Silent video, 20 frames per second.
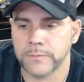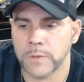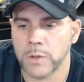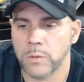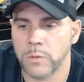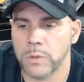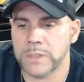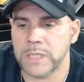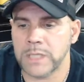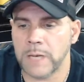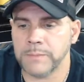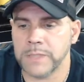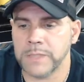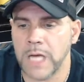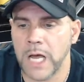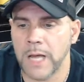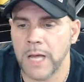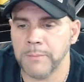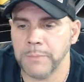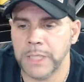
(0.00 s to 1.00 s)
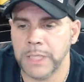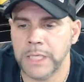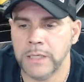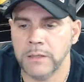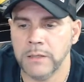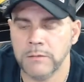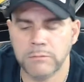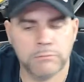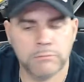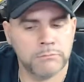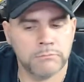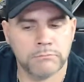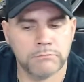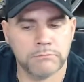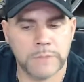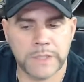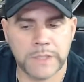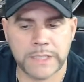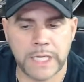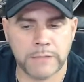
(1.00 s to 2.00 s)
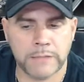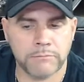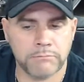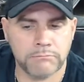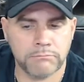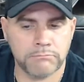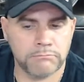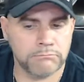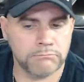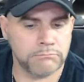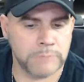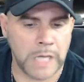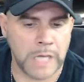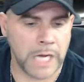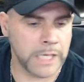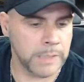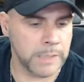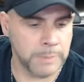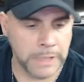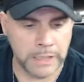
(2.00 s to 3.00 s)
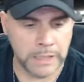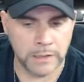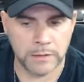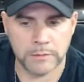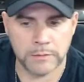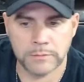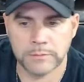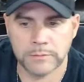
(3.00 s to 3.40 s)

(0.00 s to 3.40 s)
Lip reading: What's up, Don B? Is that Donnie B?